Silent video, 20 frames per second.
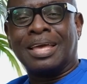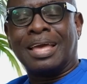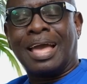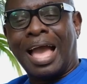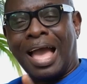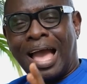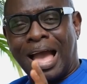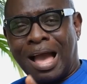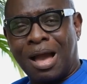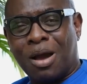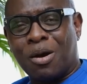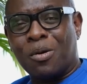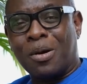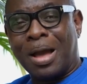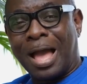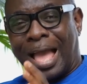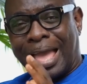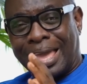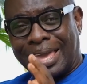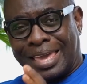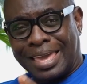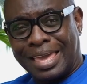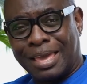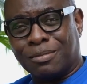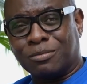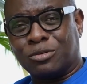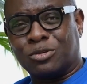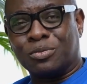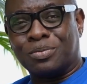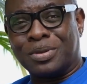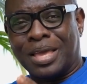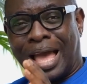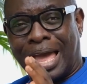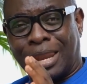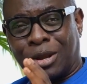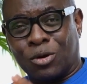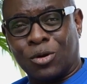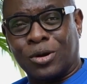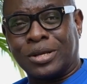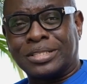How I Came to be
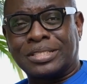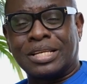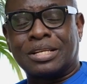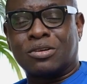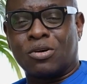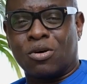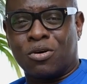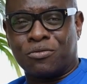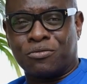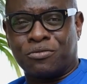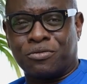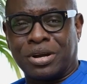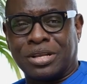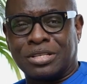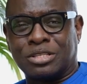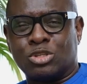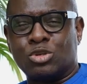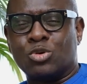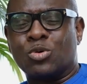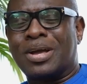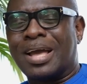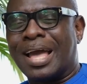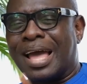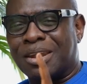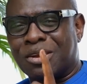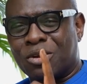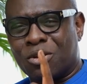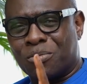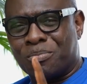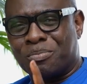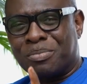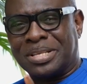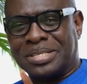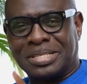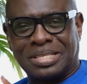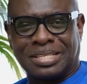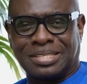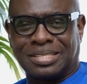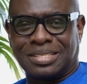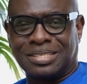Anointed Conference. You cannot
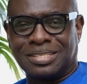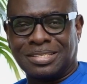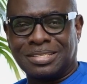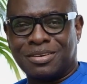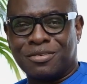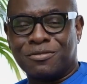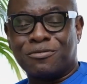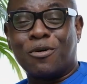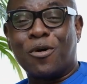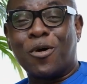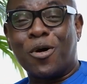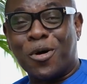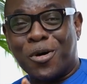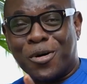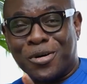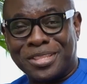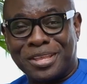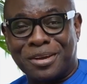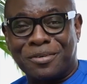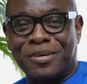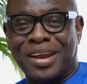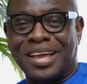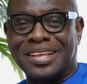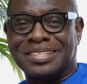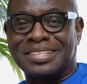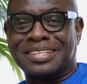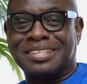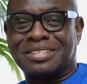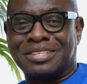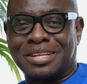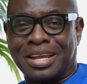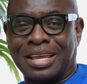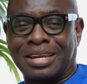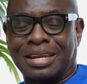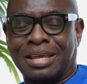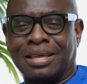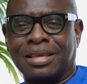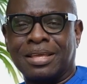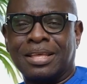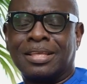miss it for all the rise in
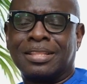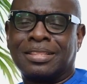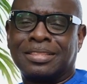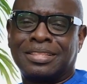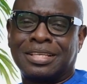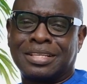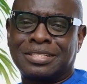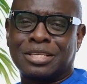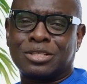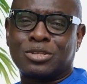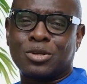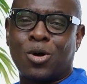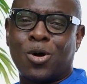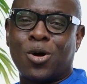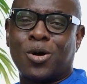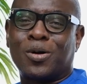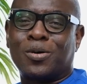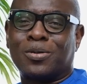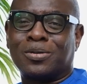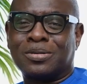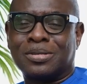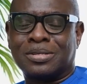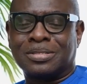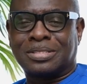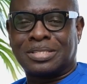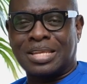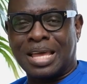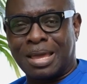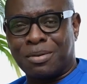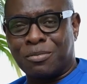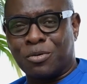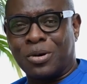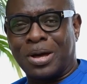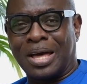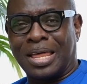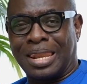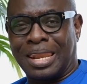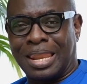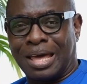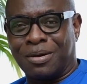China. This is all time will
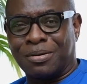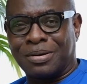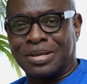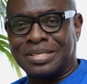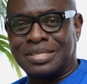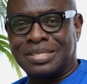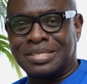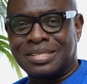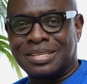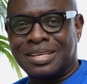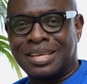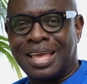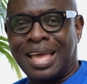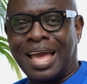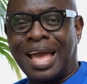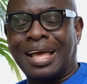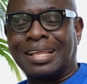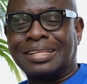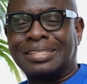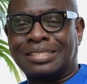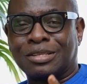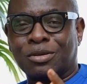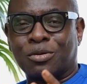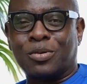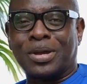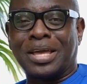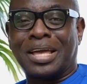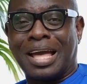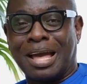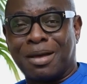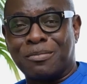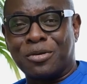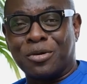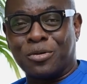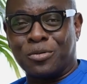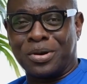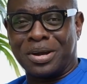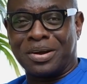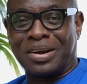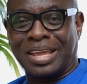allow us. Until we come your
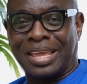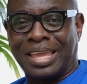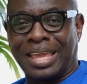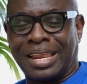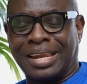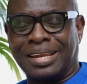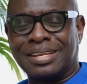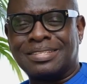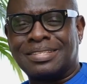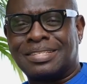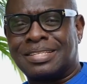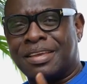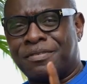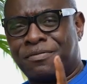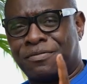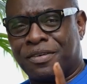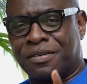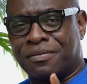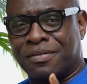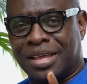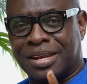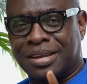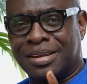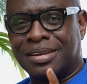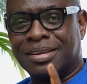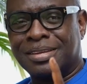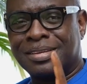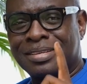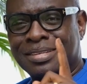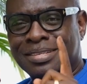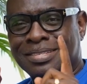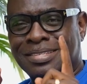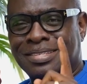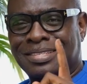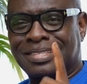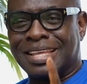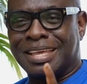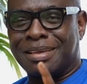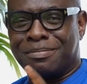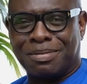way again, stay favored,
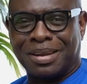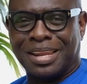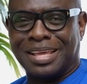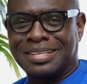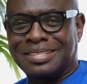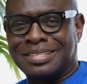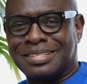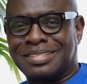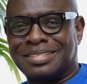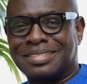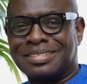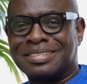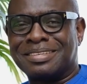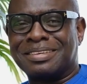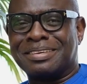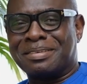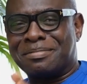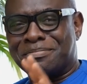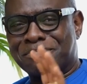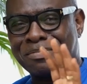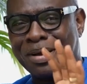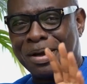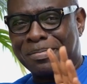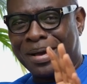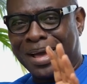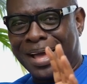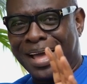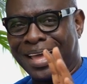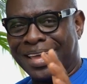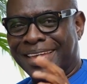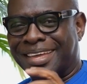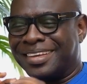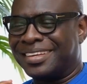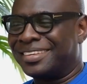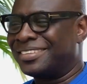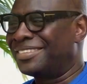stay blessed. Bye bye.